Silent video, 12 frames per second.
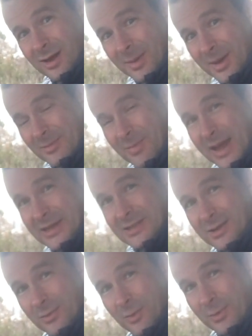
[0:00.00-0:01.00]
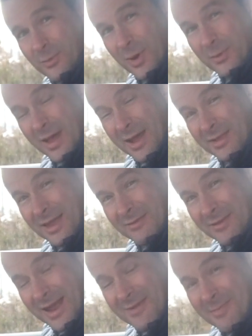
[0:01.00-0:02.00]
I mean, basically, what they
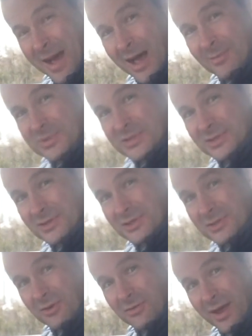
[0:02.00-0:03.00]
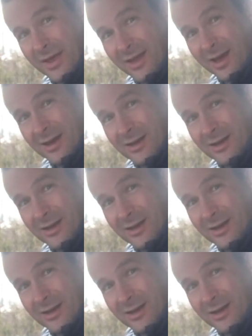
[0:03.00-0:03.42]
for like maps and stuff like that.